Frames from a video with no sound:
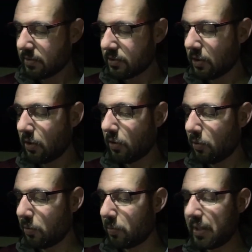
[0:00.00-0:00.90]

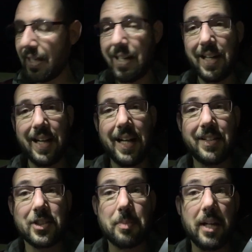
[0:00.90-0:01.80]
So yeah, I had
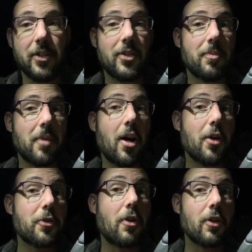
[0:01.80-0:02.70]
to spend
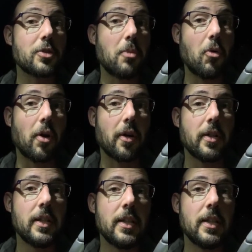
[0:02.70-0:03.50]
$100 more,